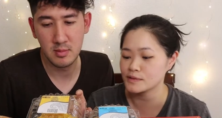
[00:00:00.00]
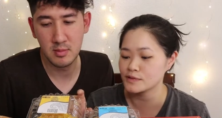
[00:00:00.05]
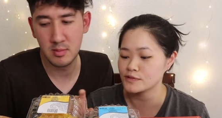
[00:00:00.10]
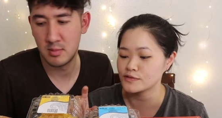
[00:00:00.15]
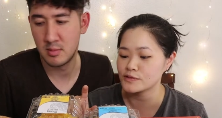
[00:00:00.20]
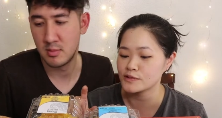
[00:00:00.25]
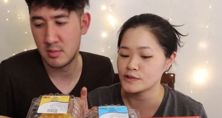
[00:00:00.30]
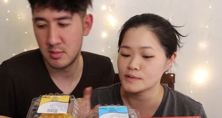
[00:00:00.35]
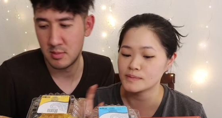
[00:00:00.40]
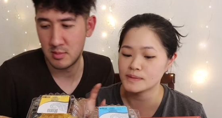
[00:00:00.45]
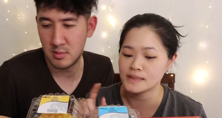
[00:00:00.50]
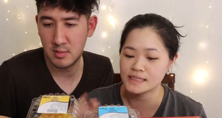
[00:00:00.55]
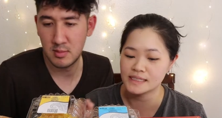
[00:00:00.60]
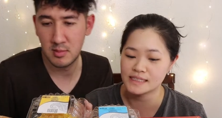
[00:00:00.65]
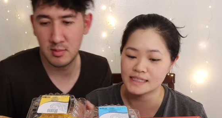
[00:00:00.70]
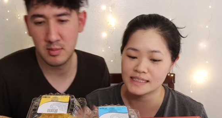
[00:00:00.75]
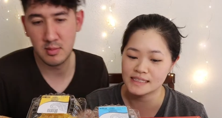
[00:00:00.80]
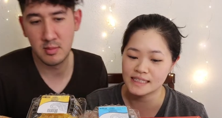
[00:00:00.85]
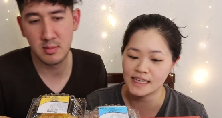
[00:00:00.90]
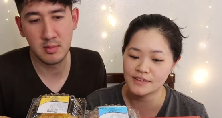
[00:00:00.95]
Speaker 1: before
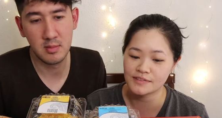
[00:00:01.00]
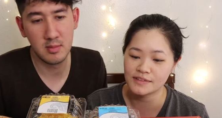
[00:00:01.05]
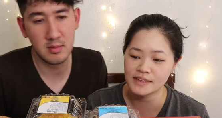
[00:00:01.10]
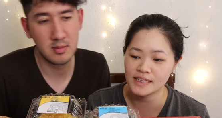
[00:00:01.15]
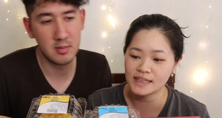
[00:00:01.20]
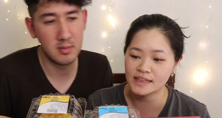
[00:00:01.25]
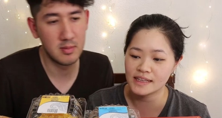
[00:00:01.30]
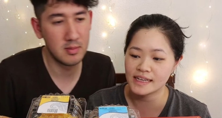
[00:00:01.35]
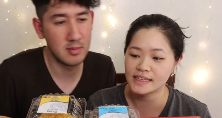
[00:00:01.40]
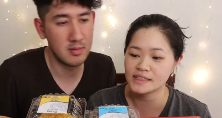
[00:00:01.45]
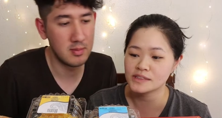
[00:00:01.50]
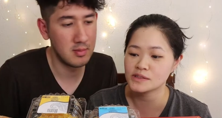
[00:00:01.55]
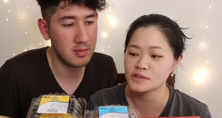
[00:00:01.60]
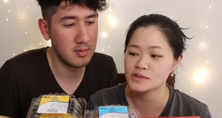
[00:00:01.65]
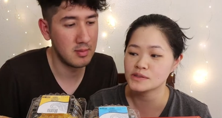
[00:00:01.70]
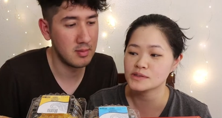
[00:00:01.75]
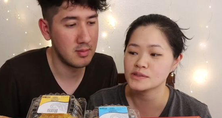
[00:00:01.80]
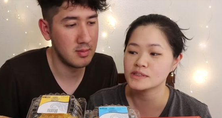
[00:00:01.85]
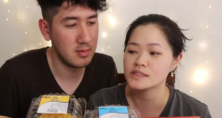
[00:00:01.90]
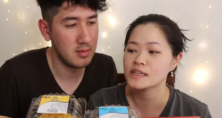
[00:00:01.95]
because I really like
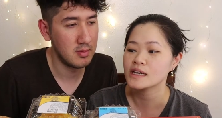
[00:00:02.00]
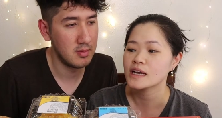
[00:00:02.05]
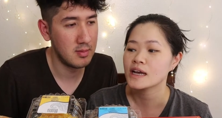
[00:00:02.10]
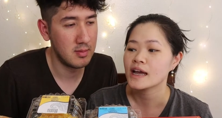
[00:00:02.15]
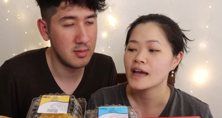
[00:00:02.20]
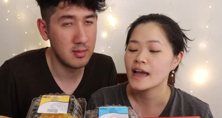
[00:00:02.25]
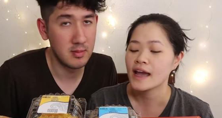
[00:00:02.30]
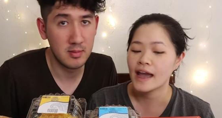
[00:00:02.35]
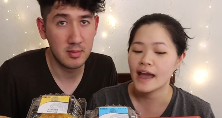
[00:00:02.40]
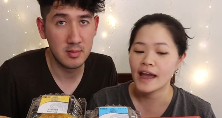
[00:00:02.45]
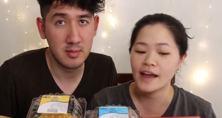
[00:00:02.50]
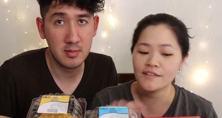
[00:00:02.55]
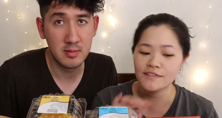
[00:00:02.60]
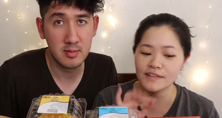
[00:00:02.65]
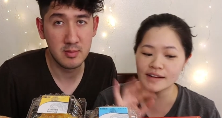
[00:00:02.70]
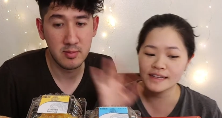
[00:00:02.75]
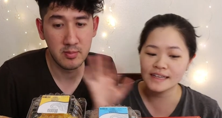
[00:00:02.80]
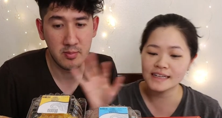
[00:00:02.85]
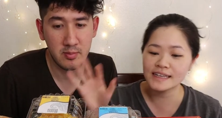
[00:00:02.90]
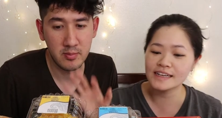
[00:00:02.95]
those.
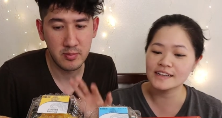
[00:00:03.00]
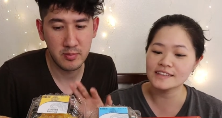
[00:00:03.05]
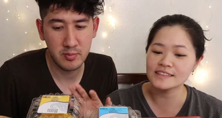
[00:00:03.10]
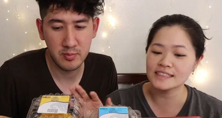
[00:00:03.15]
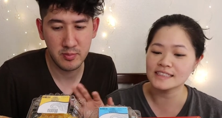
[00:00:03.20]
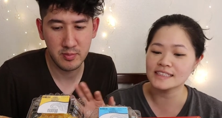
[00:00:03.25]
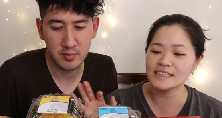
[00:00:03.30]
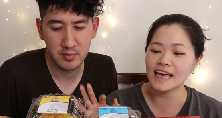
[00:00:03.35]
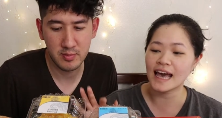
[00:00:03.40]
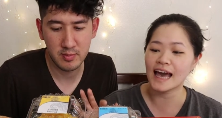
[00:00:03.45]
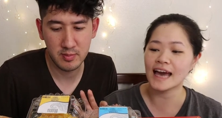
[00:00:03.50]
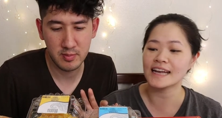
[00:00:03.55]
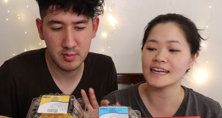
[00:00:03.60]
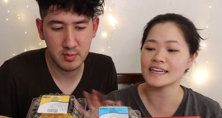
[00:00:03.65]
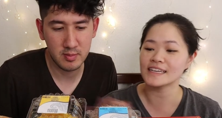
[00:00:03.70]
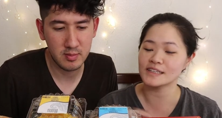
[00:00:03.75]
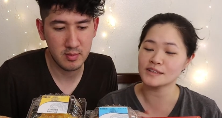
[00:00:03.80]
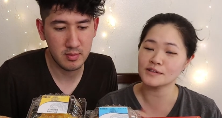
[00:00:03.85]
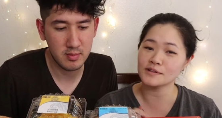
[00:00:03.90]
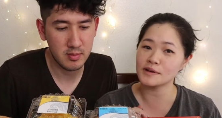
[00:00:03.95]
Everything else is kind
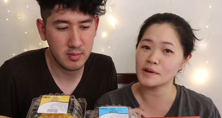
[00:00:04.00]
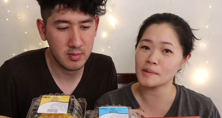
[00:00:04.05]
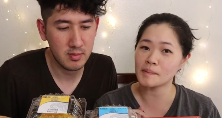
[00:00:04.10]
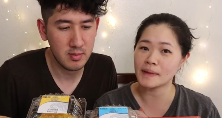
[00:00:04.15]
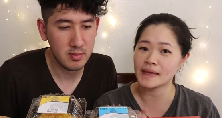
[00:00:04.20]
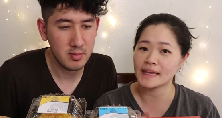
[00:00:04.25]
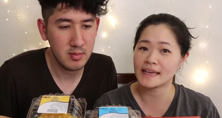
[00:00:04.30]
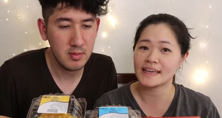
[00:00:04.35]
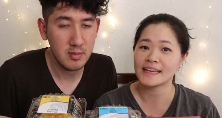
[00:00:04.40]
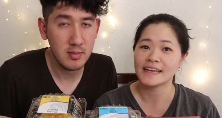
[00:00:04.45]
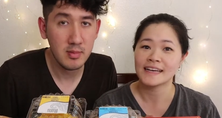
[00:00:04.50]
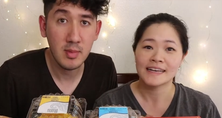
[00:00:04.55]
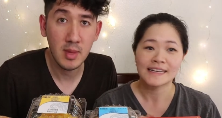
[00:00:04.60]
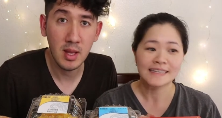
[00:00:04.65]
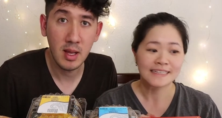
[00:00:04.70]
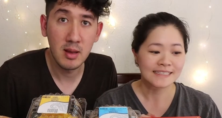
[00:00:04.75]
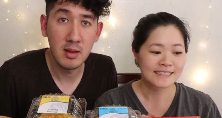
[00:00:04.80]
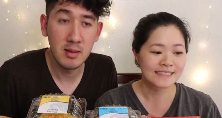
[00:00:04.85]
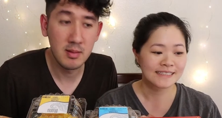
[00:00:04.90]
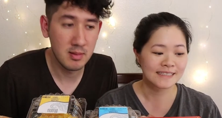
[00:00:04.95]
of new to me.
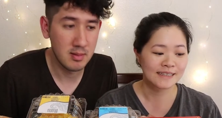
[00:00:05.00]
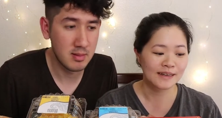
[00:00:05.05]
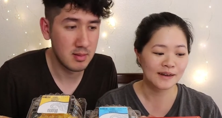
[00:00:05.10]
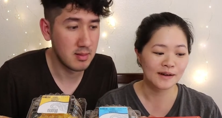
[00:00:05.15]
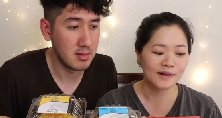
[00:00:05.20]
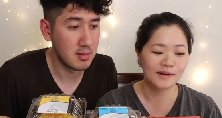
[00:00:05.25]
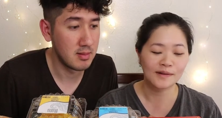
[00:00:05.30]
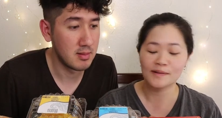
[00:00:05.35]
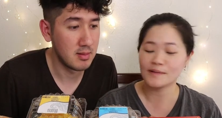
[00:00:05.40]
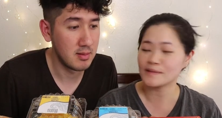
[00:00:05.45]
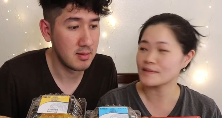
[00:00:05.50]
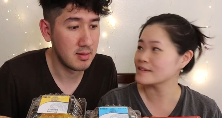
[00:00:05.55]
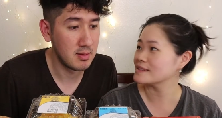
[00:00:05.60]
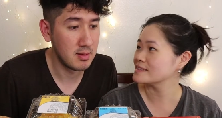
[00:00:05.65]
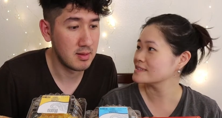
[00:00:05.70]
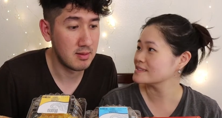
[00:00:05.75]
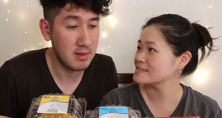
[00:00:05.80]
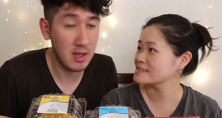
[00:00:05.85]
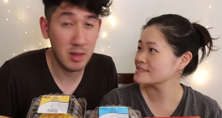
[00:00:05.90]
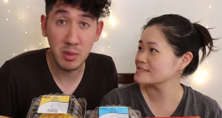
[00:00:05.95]
So
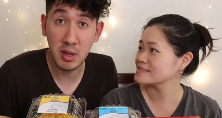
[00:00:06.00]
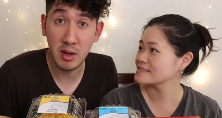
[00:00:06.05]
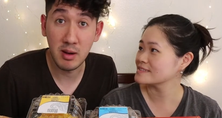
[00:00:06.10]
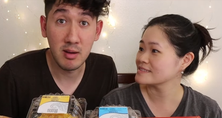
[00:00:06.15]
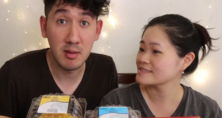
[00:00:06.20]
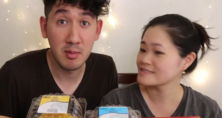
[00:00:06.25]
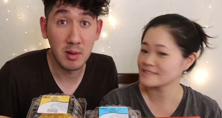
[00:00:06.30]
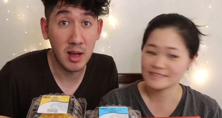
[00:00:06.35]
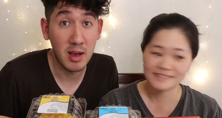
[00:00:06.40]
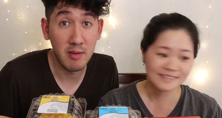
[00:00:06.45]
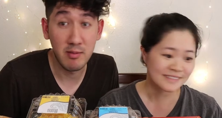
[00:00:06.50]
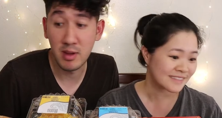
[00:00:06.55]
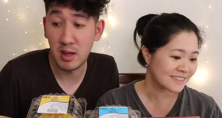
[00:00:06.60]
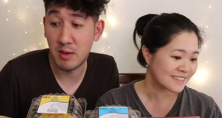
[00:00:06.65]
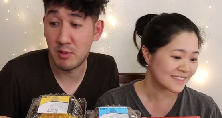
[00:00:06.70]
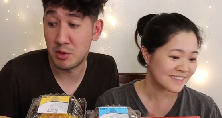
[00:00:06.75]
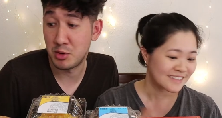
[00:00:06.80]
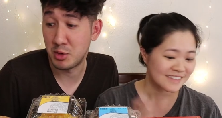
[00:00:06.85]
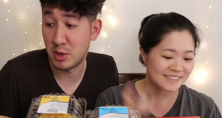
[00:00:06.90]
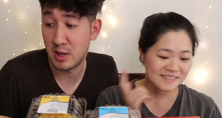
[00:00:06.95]
Speaker 2: same here. I've
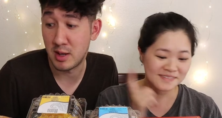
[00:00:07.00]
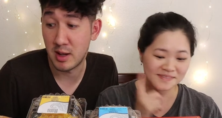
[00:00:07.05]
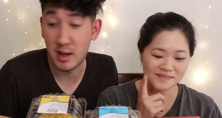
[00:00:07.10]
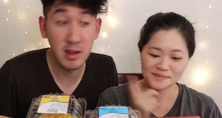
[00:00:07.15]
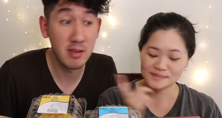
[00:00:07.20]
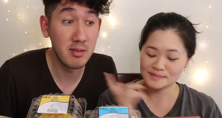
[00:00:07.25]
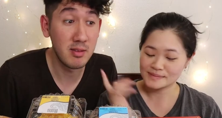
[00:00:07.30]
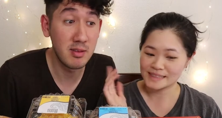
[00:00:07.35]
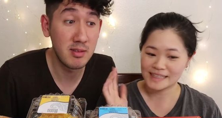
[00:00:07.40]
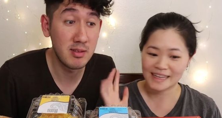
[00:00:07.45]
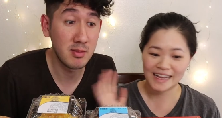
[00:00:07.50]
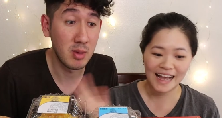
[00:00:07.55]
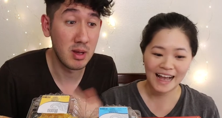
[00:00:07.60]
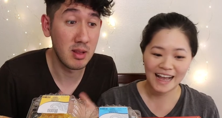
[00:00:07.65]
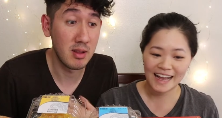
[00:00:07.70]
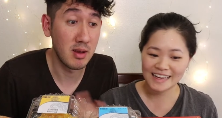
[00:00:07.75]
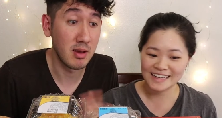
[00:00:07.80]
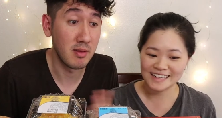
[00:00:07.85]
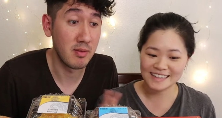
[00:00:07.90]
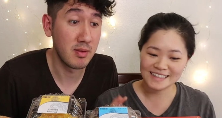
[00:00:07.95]
never tried any of these in my
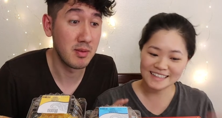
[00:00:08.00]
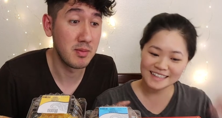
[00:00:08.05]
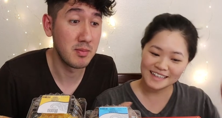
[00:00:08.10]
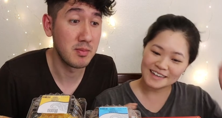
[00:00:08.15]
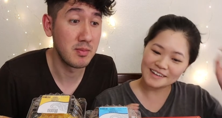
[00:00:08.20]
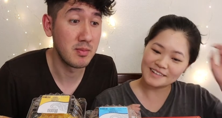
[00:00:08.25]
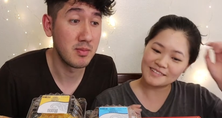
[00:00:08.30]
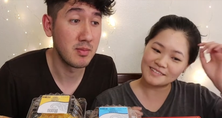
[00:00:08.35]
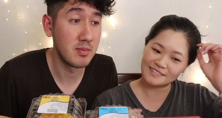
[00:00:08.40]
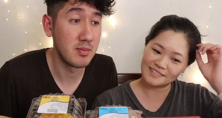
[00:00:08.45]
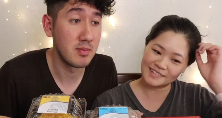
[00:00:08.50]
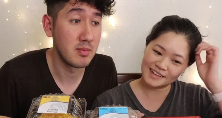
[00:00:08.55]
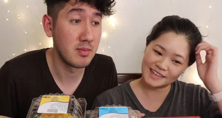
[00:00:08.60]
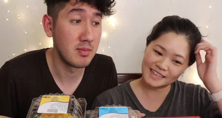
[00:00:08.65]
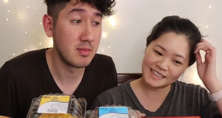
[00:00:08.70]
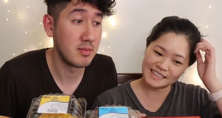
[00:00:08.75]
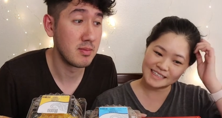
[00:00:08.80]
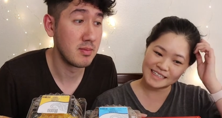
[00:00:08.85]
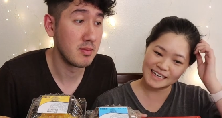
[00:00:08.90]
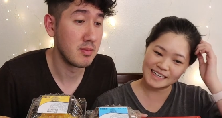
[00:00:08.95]
life.
Speaker 1: I don't know.
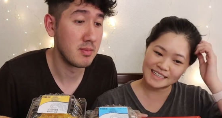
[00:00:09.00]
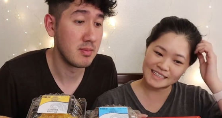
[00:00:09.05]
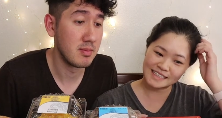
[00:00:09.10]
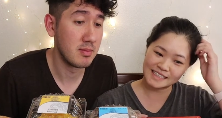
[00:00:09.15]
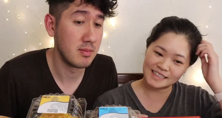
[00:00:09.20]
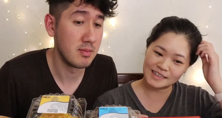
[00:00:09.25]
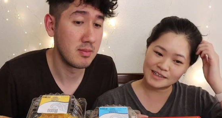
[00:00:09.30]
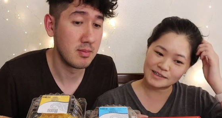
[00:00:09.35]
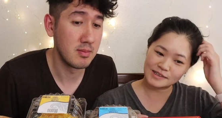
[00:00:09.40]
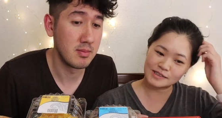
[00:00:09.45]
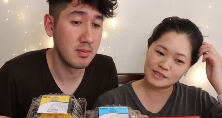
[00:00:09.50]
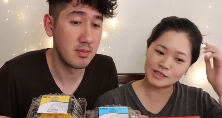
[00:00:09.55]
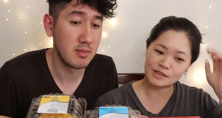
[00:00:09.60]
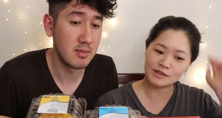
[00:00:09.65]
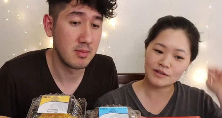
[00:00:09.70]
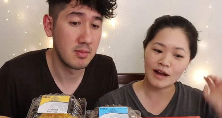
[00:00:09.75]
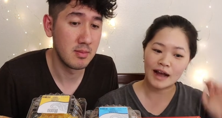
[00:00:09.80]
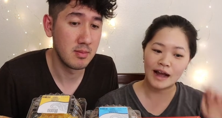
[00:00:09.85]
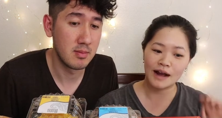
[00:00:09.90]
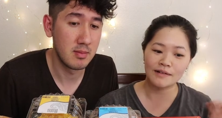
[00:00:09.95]
We decided to go
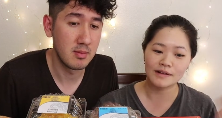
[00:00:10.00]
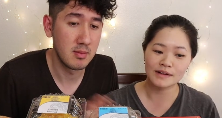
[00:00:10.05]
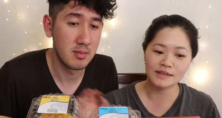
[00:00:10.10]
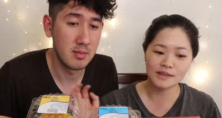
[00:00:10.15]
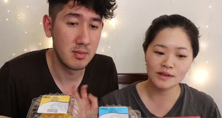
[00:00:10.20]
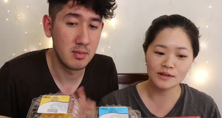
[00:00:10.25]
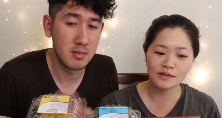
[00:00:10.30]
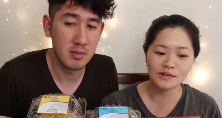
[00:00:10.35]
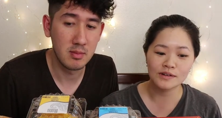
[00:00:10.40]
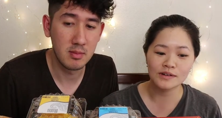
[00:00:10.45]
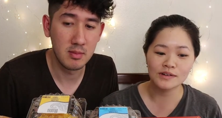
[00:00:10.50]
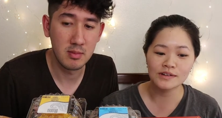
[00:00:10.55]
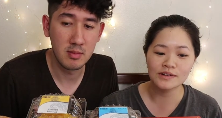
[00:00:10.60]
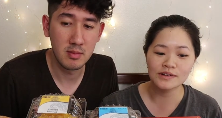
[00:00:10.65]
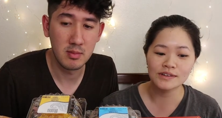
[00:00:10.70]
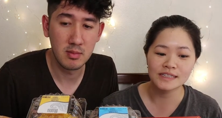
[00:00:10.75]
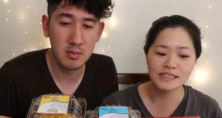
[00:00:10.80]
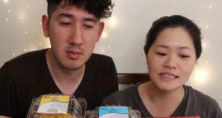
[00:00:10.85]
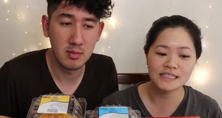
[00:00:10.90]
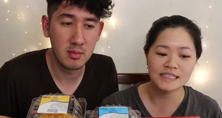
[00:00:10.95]
to our
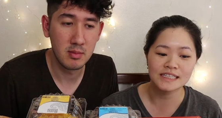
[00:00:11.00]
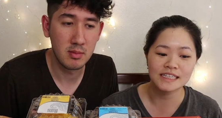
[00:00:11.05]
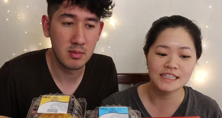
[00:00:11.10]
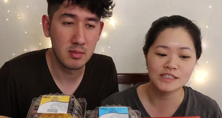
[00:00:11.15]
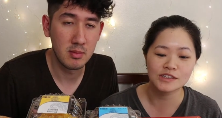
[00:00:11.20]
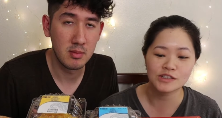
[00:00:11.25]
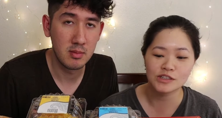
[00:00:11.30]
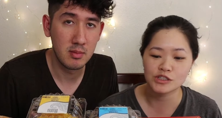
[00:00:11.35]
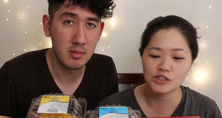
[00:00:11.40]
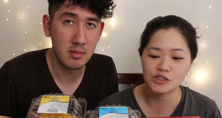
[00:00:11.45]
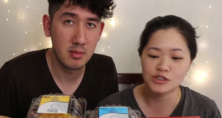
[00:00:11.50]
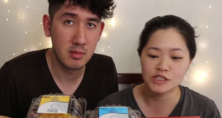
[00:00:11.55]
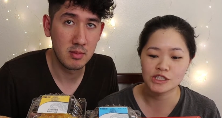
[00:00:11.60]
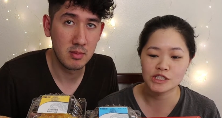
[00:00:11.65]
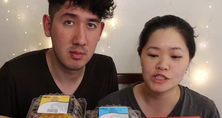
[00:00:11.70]
local Indian grocery